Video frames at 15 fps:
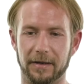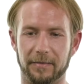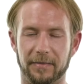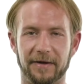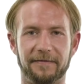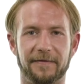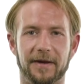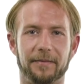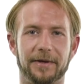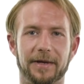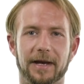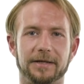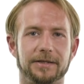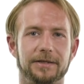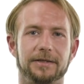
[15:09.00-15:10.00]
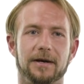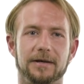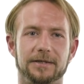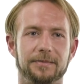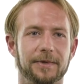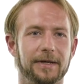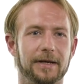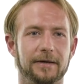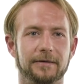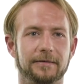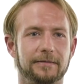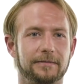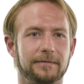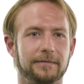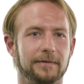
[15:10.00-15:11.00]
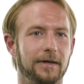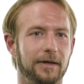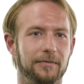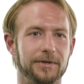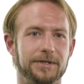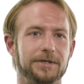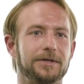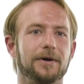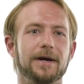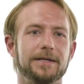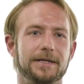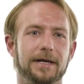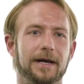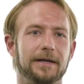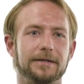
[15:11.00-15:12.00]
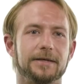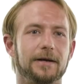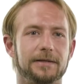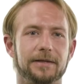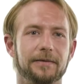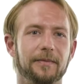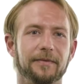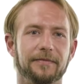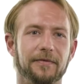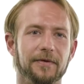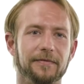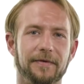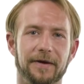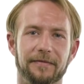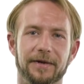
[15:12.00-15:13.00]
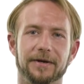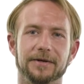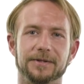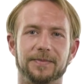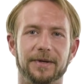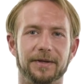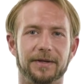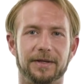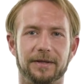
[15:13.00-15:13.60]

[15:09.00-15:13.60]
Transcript: My family actually talks to me now, like which is crazy. I hadn't talked to them in four or five years, but